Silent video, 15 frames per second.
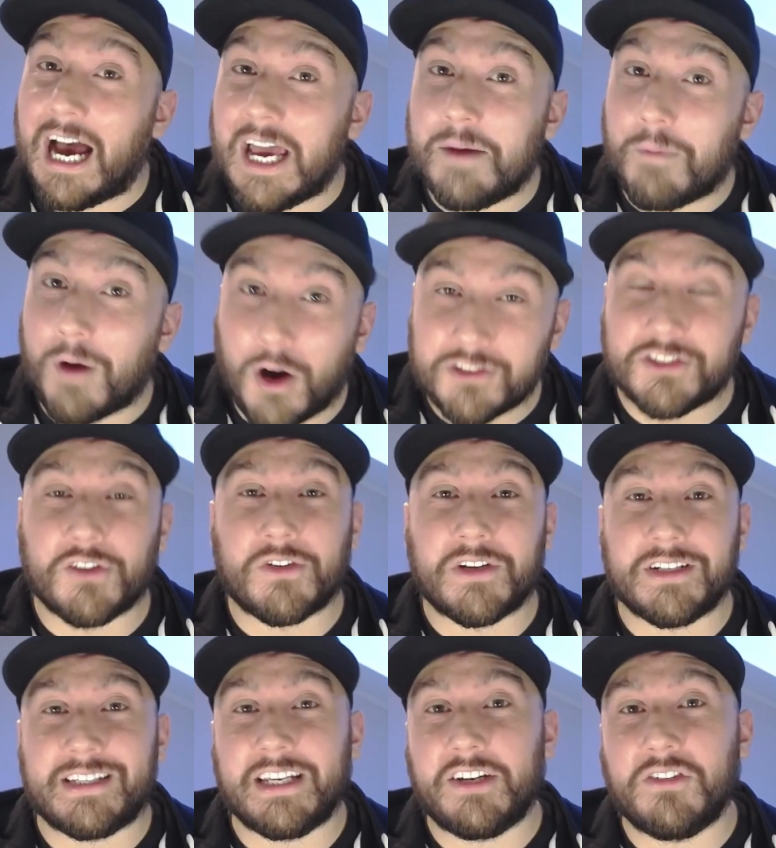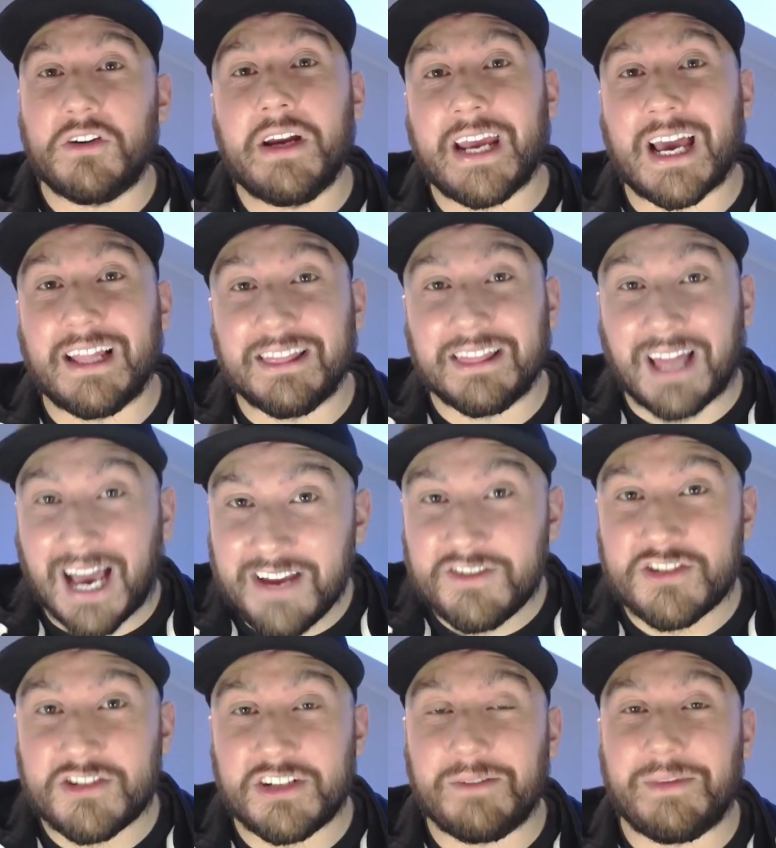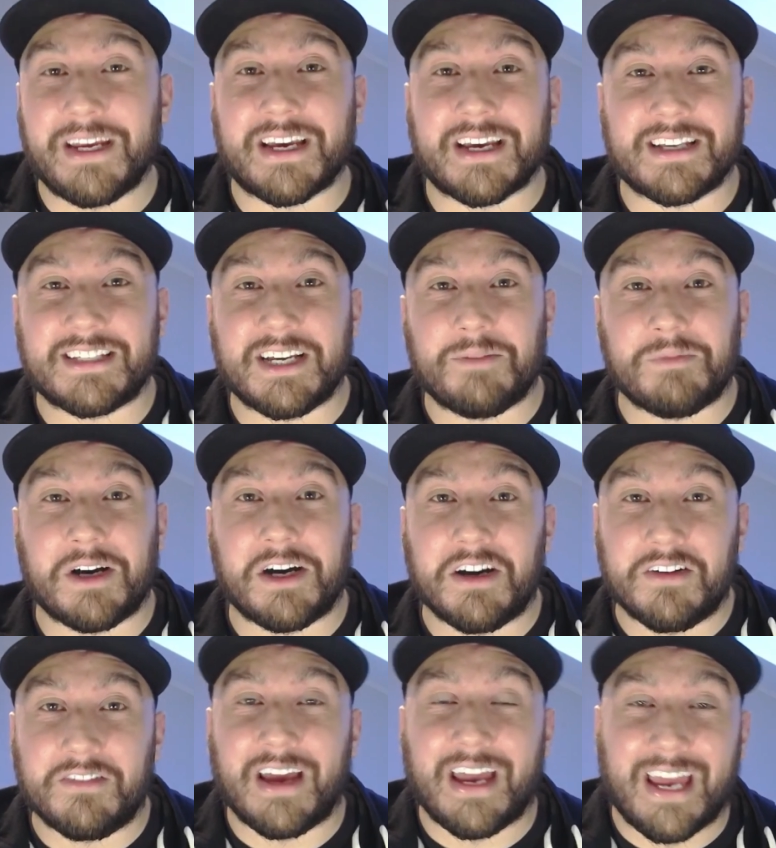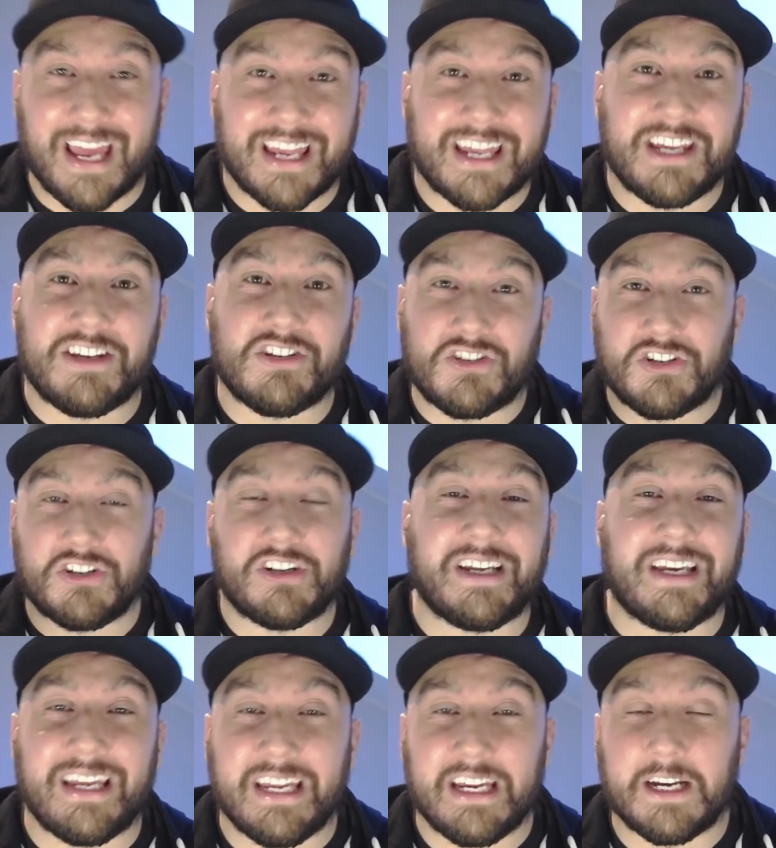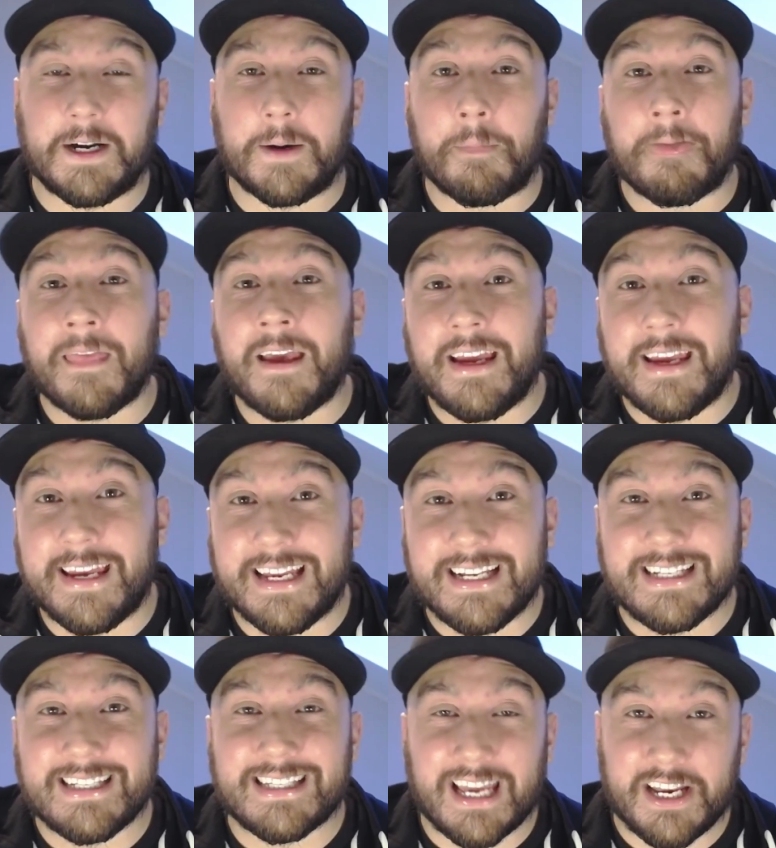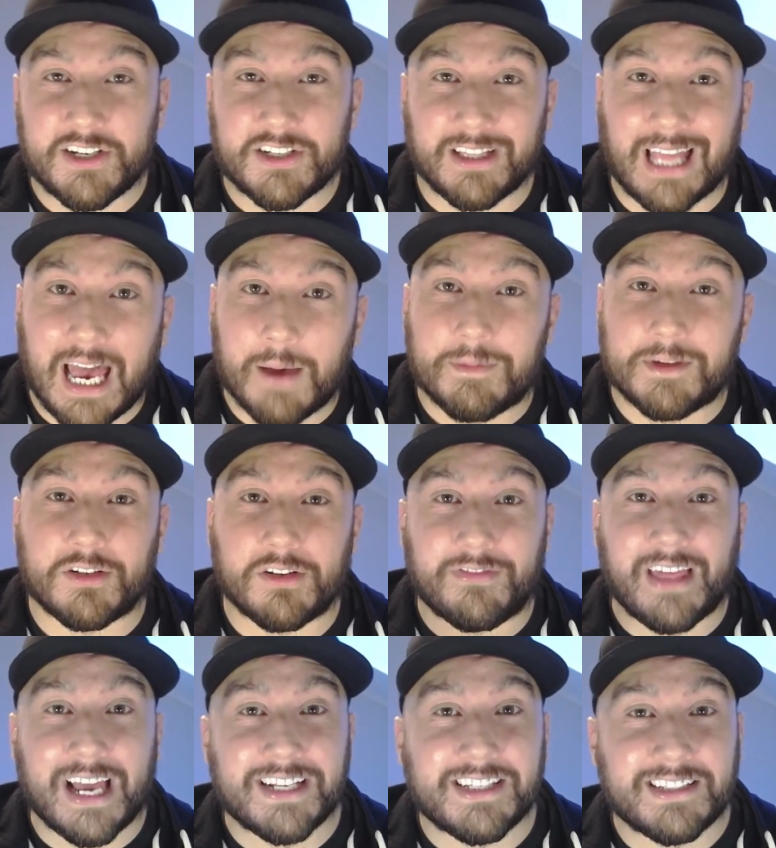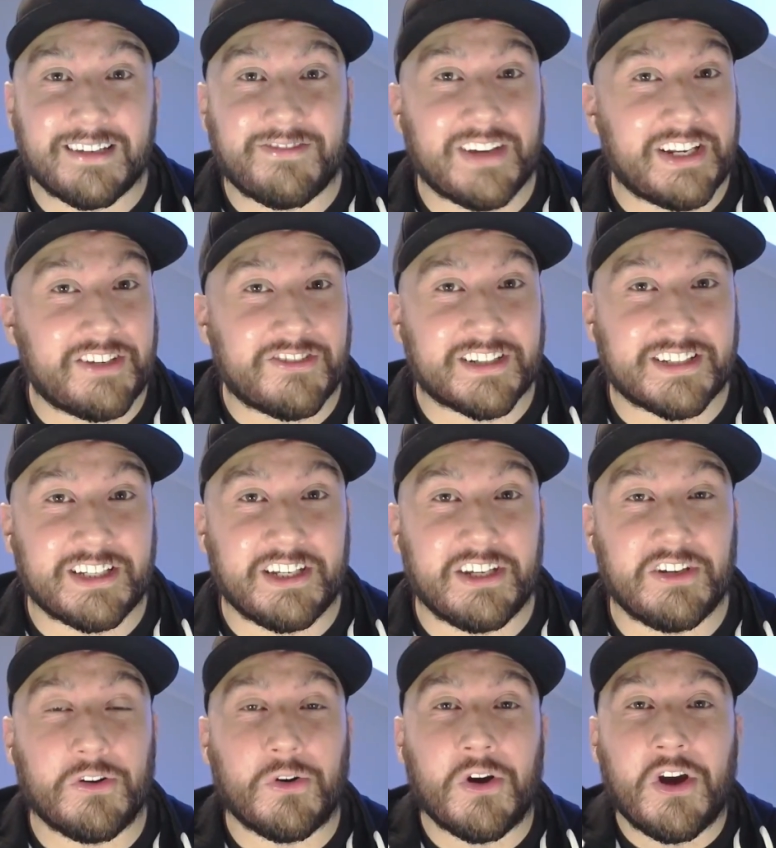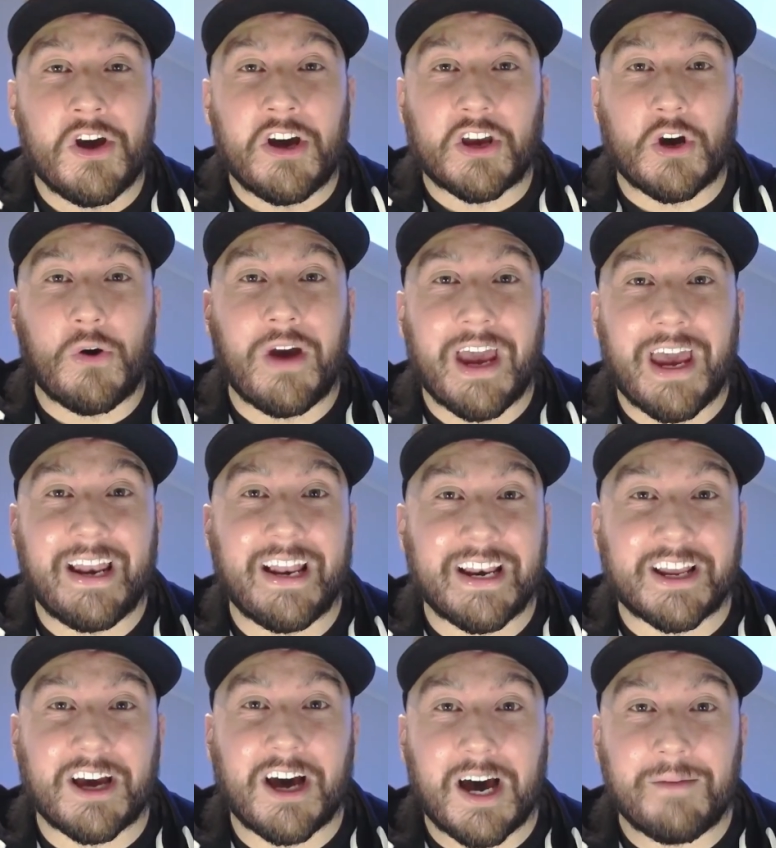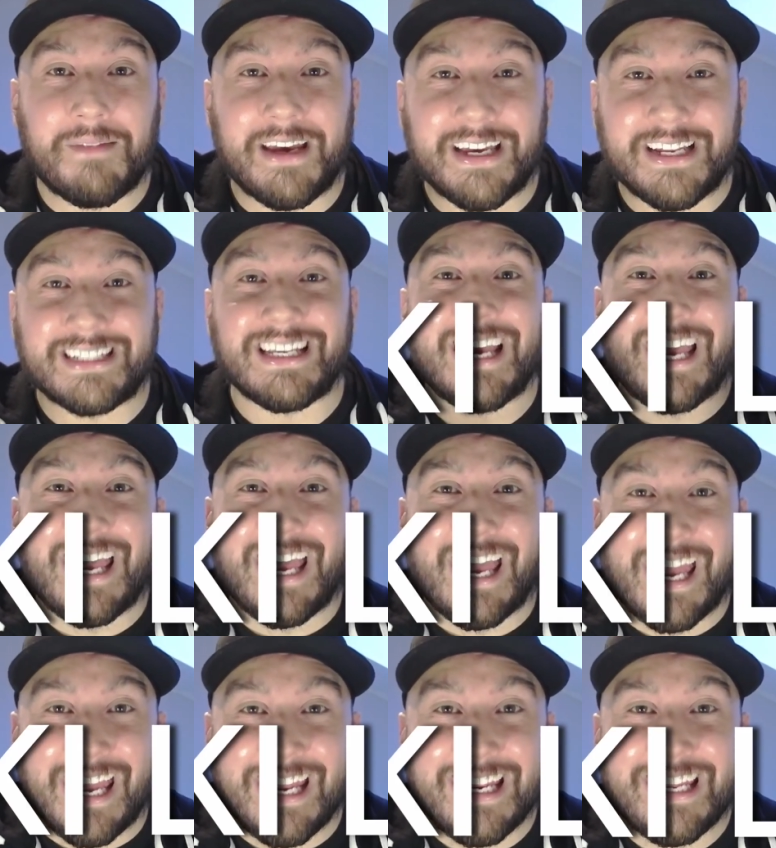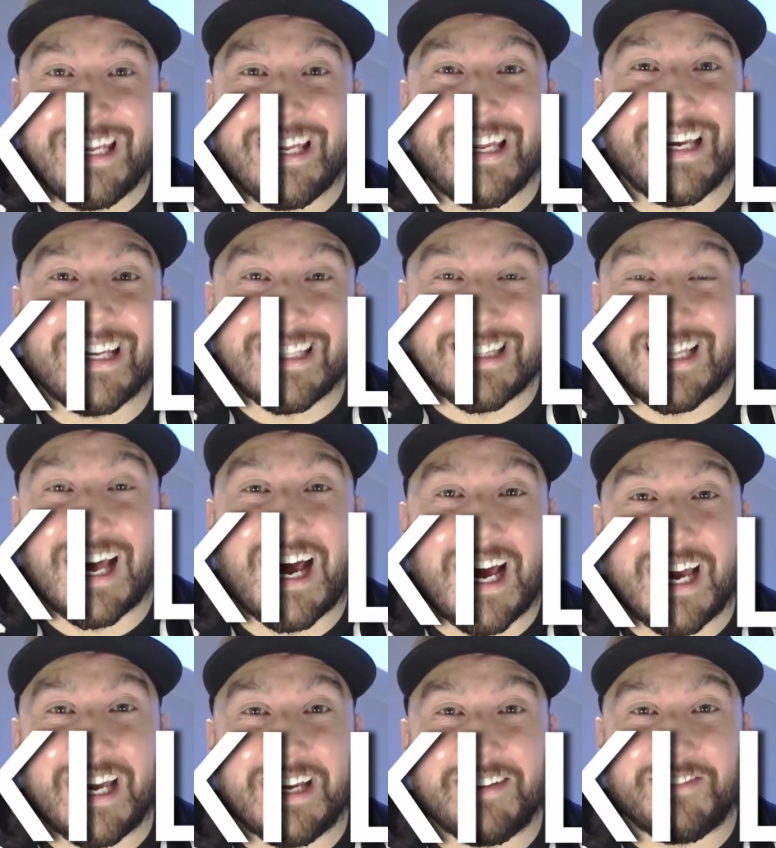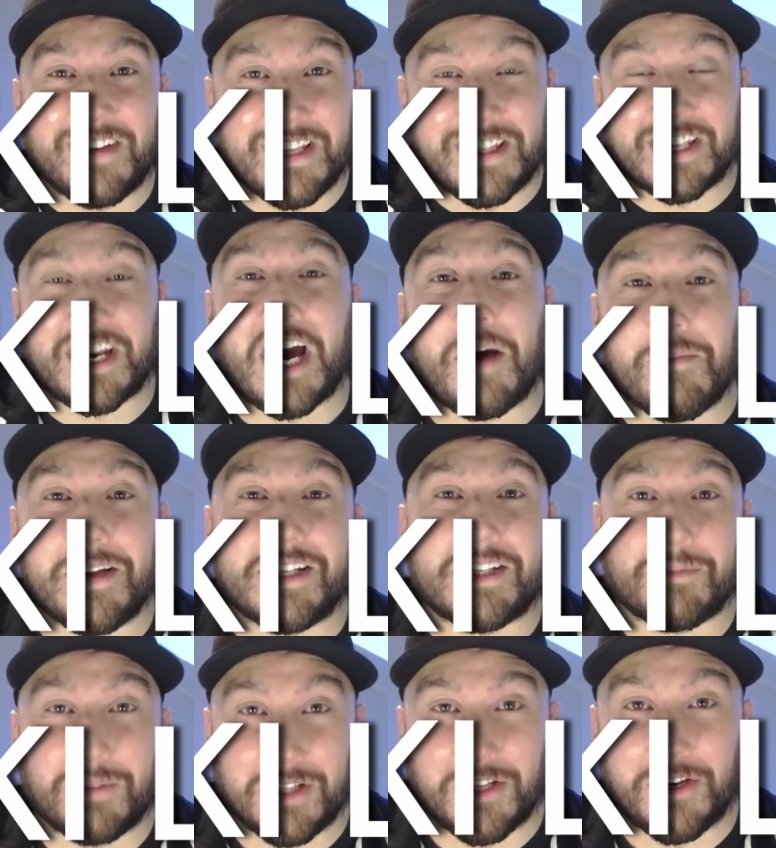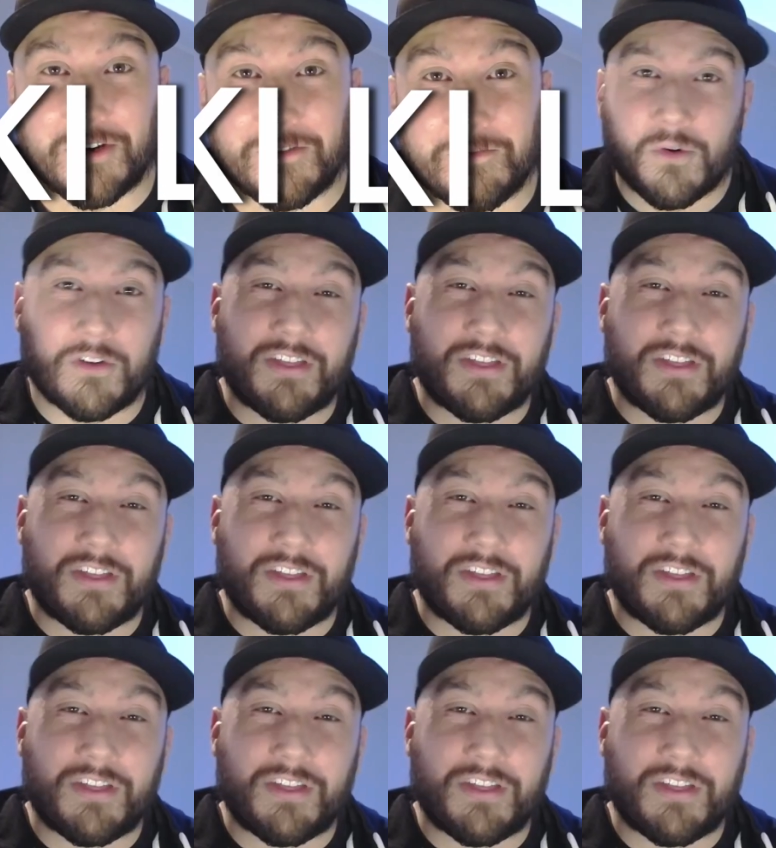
I am also considering live streaming some of Enki's journey here in Sage Labs. So if that's of interest to you, go ahead and comment Enki live in the comments below.